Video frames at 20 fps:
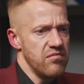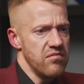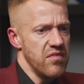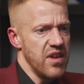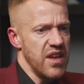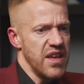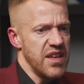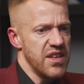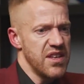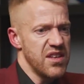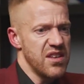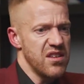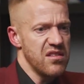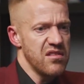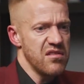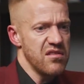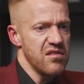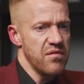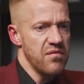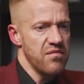is
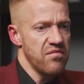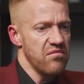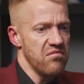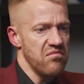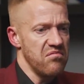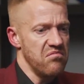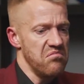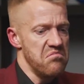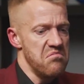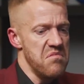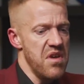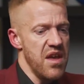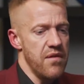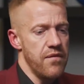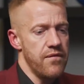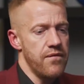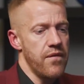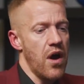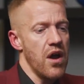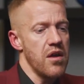mere
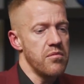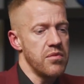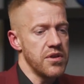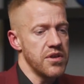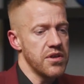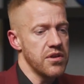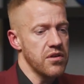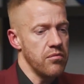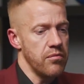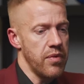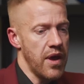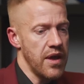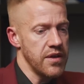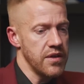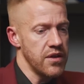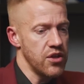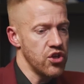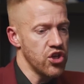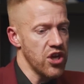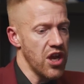fibres compared
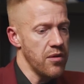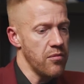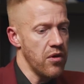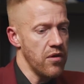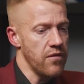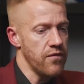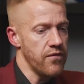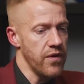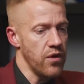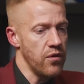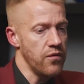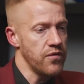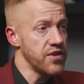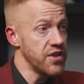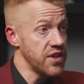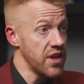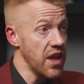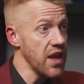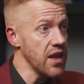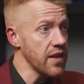to the shame I feel for
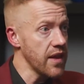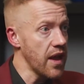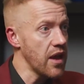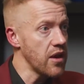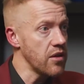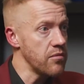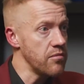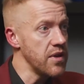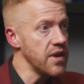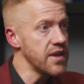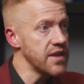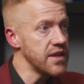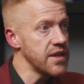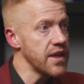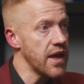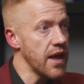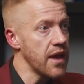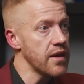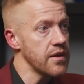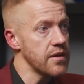saying that and admitting
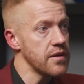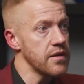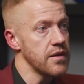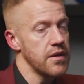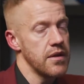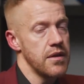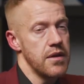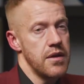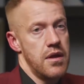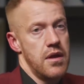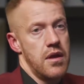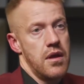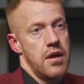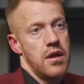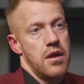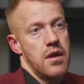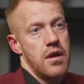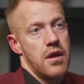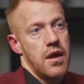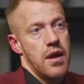that.
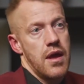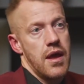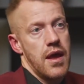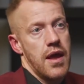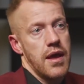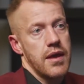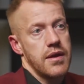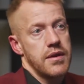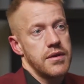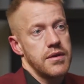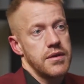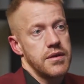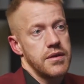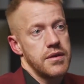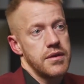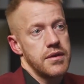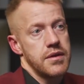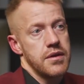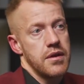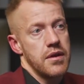And
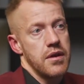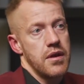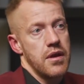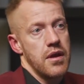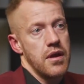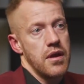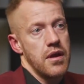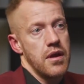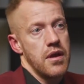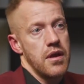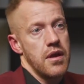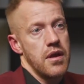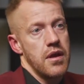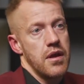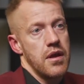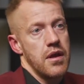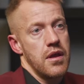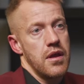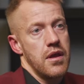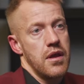
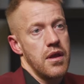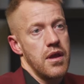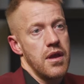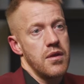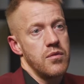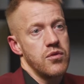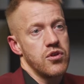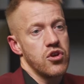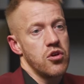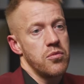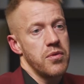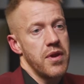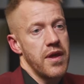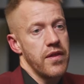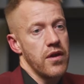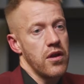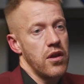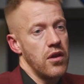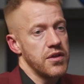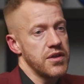he was coming out of
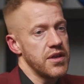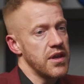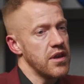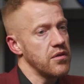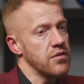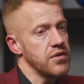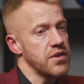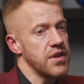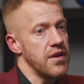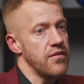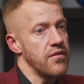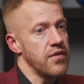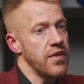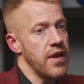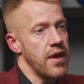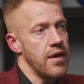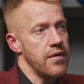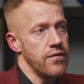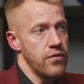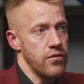the closet, and I was never
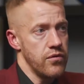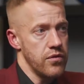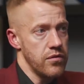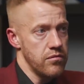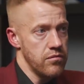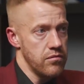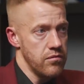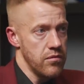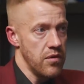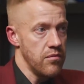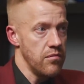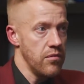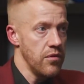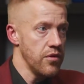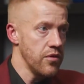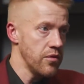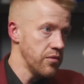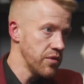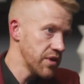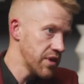there for him. My
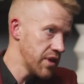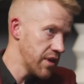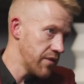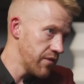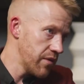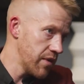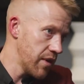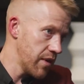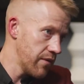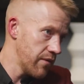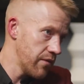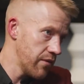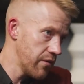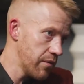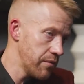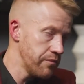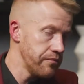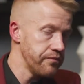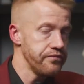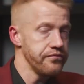mother was never there for him.